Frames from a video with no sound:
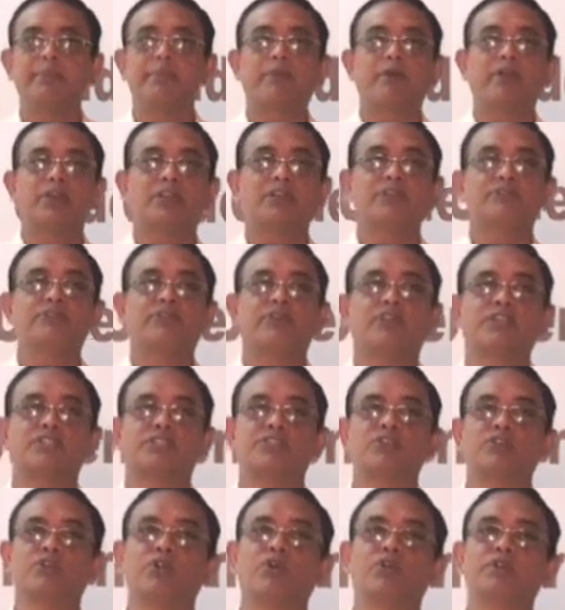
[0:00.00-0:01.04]
important for us
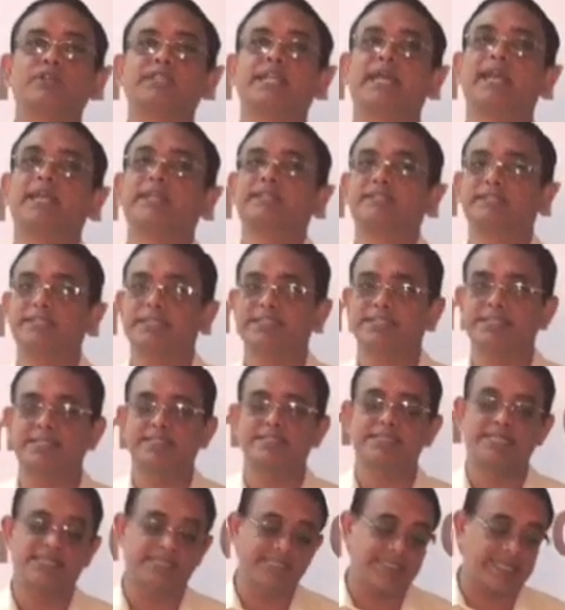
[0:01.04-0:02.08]
to note that, just
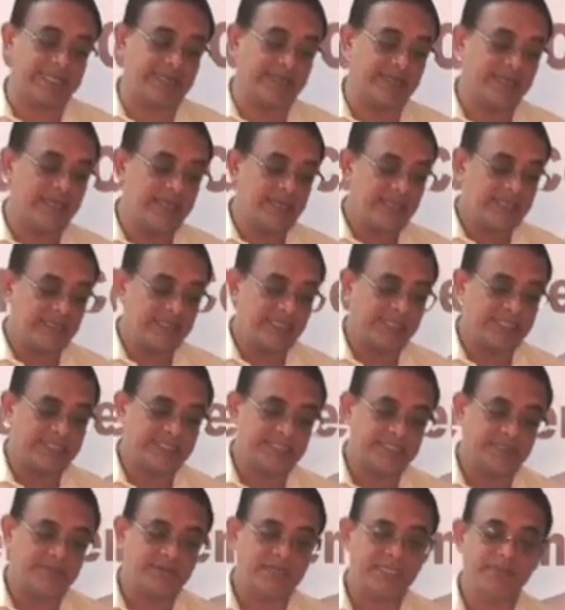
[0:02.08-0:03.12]
as I said, the
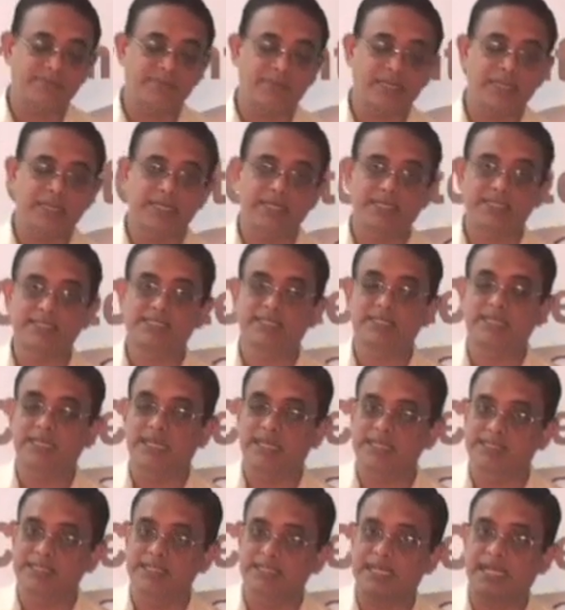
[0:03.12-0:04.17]
intervertebral disc
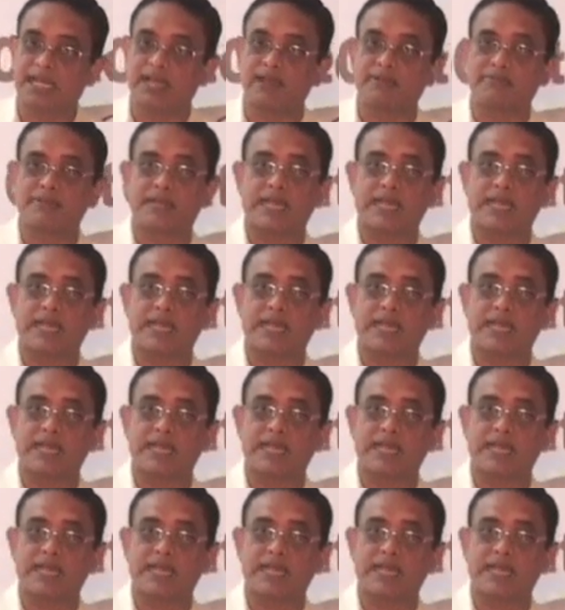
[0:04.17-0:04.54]
doesn't have